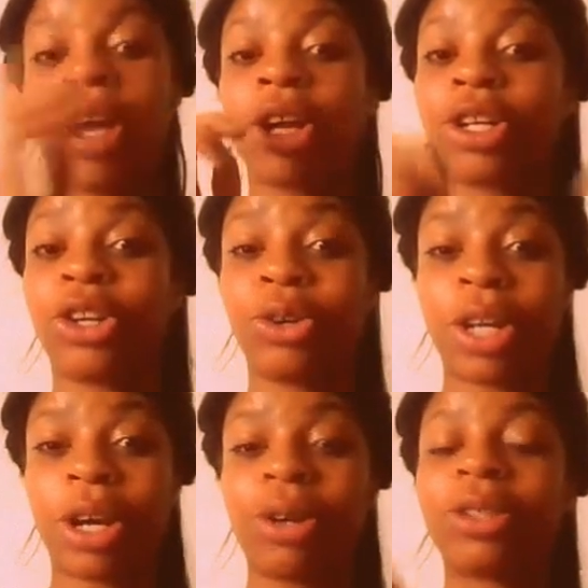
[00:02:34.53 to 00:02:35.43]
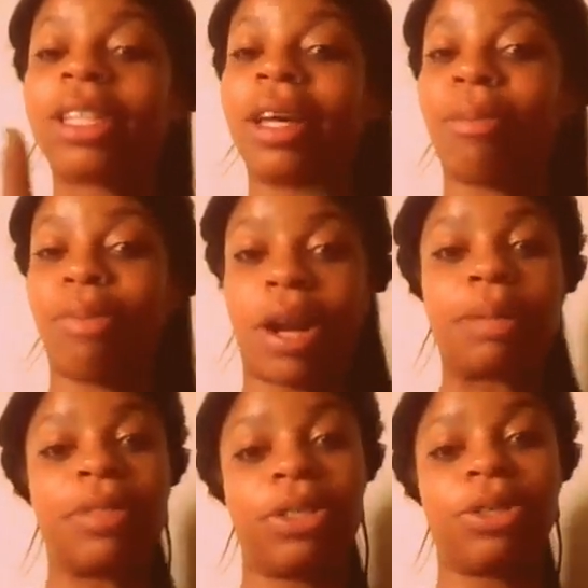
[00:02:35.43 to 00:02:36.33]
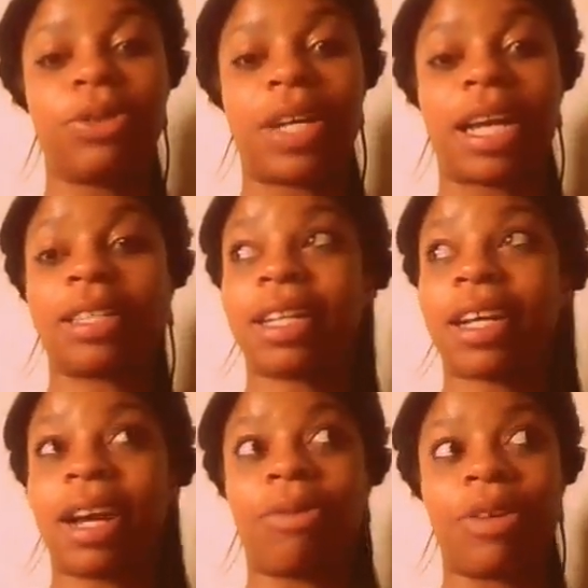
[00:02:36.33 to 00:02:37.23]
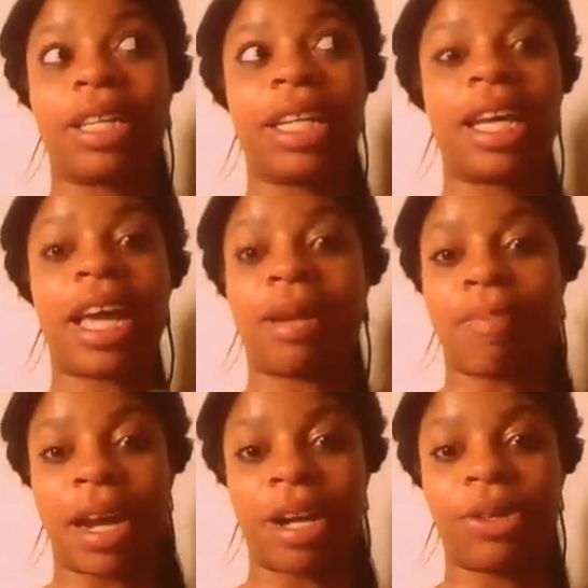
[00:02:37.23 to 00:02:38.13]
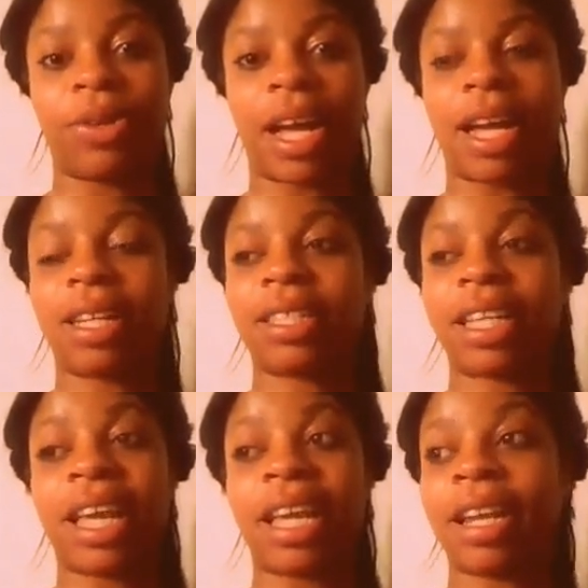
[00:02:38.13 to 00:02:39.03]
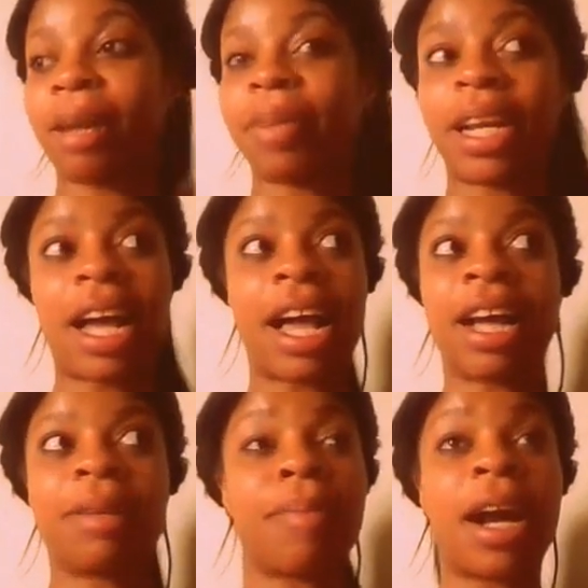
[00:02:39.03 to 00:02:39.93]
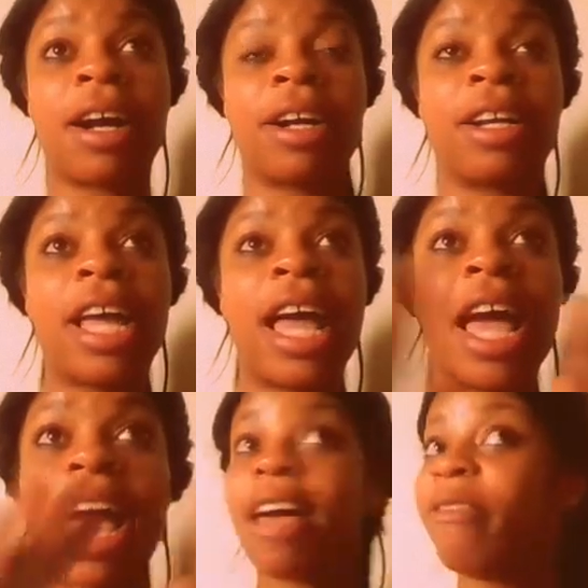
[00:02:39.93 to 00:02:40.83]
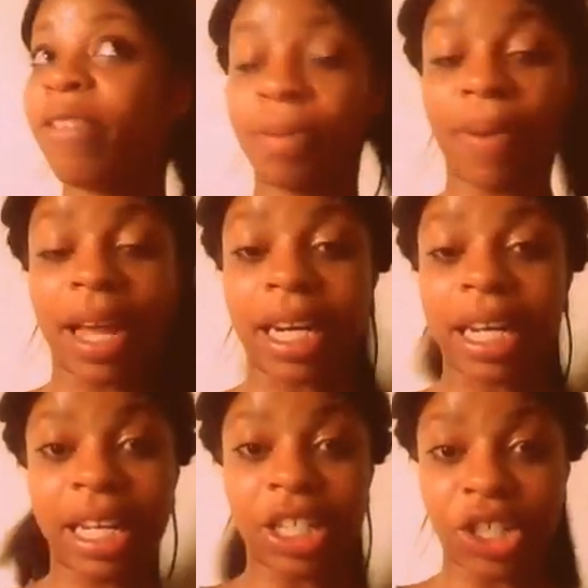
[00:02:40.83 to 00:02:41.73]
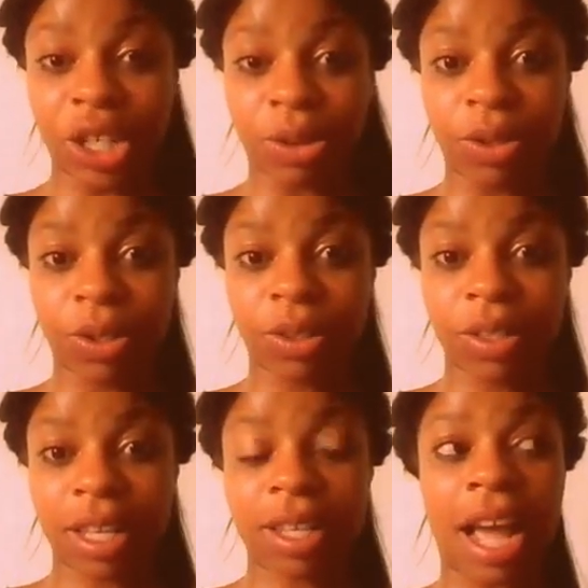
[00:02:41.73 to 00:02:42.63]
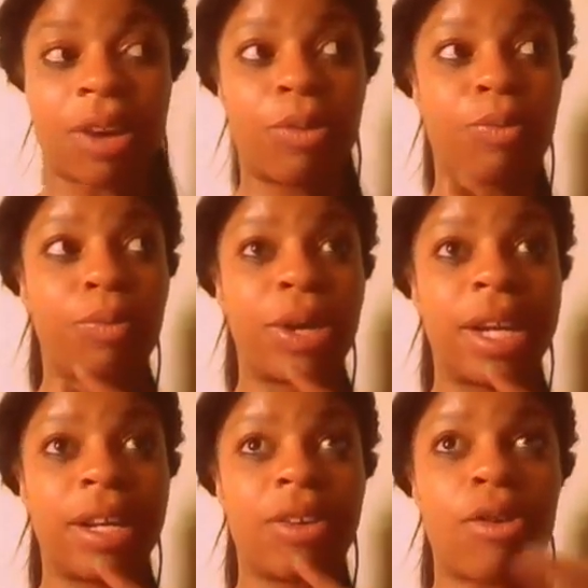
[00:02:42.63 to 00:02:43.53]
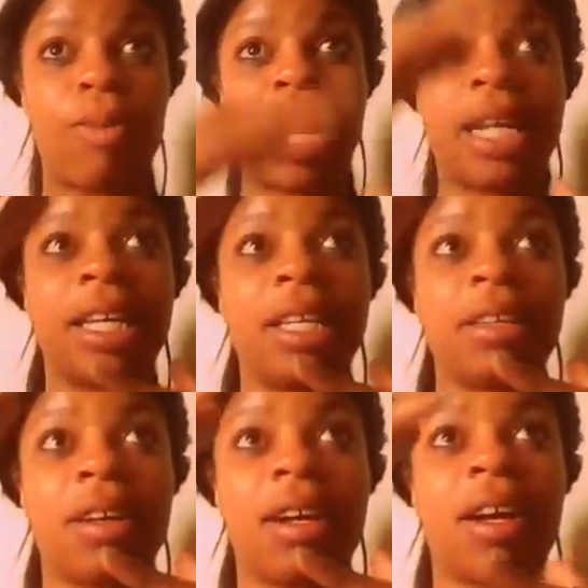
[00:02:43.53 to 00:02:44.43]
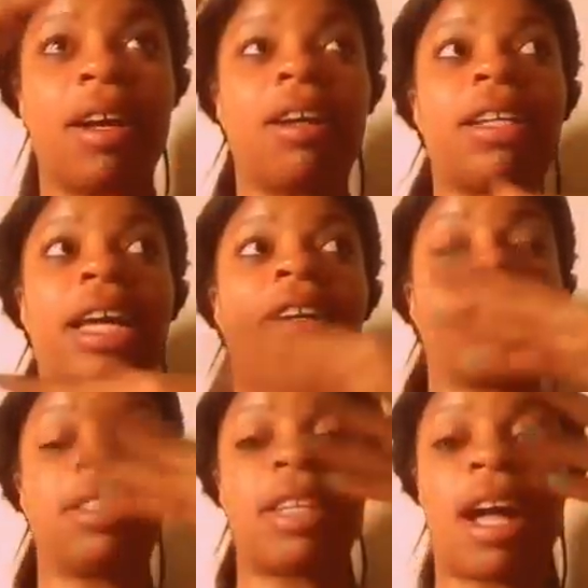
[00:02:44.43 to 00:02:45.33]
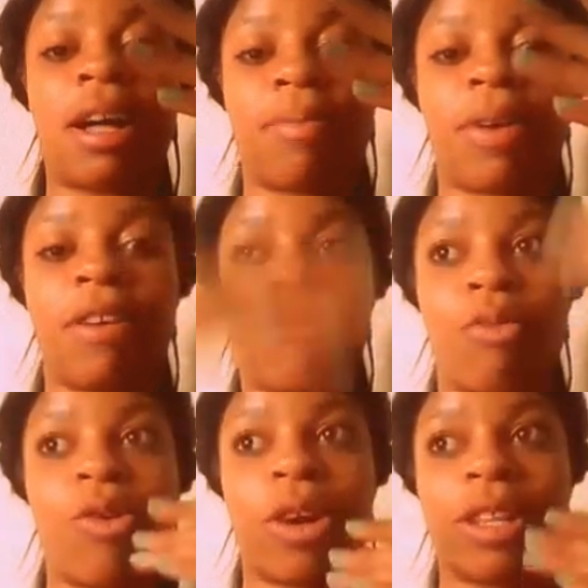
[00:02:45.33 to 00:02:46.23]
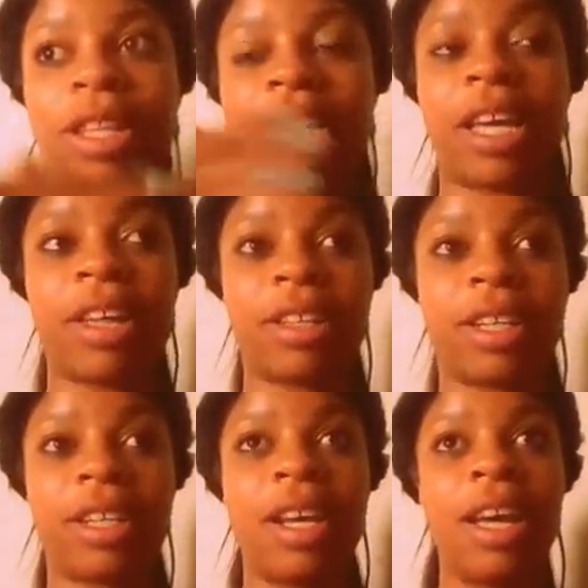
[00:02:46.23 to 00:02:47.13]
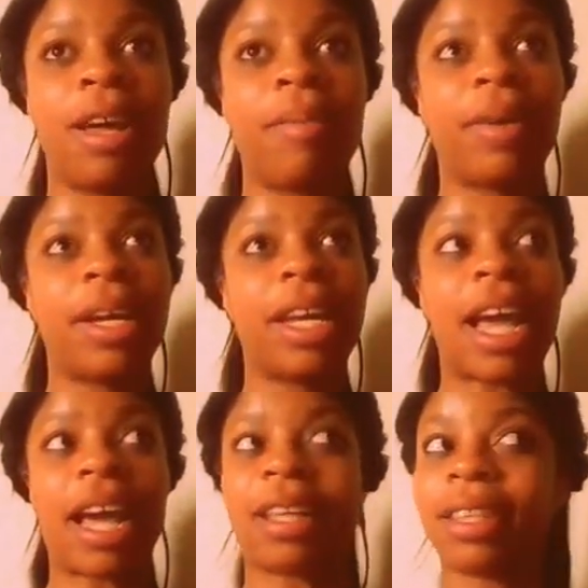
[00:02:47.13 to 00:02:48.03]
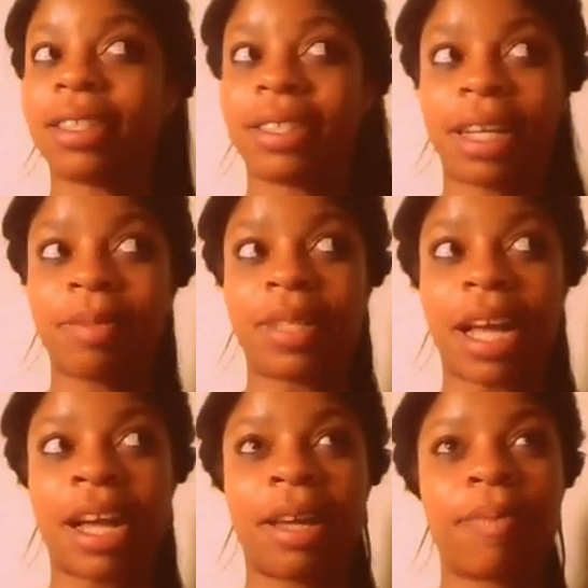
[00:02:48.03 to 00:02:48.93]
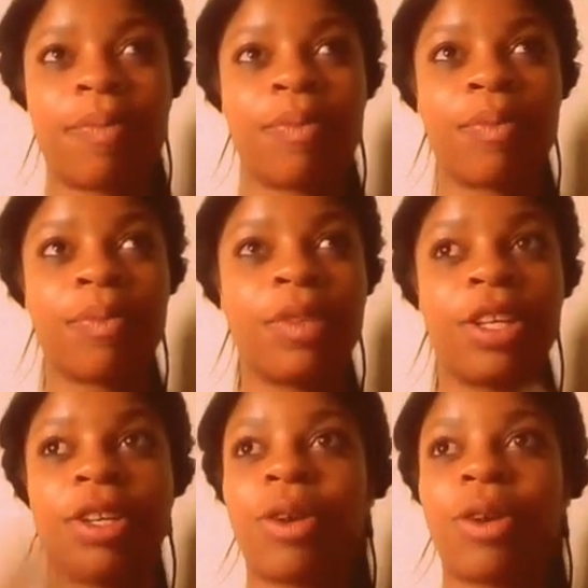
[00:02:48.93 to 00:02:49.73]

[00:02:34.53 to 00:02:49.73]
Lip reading: Kudos and props to you guys. Like, I really admire you guys. And I mean, I admire everybody in general. I don't put nobody like on top of more than the other. But at the same time, you